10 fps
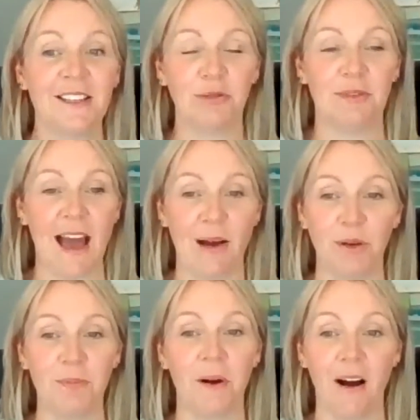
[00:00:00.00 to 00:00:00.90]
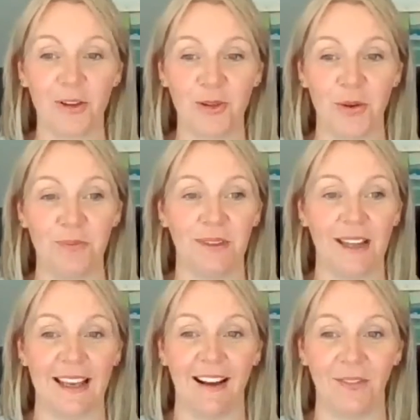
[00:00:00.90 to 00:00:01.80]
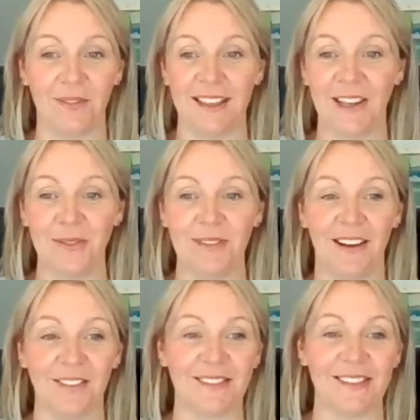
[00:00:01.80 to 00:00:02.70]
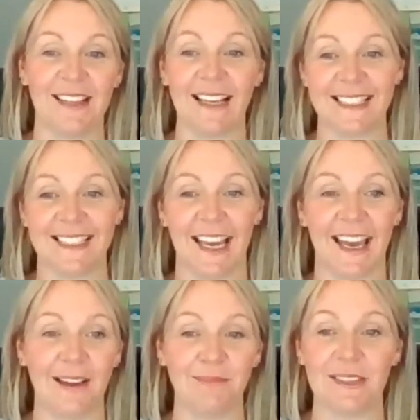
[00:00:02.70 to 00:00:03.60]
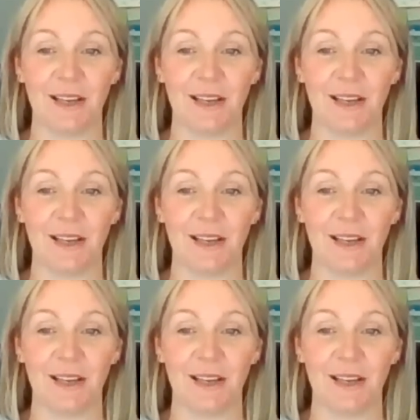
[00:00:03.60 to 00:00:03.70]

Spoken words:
So then we part company on nice terms.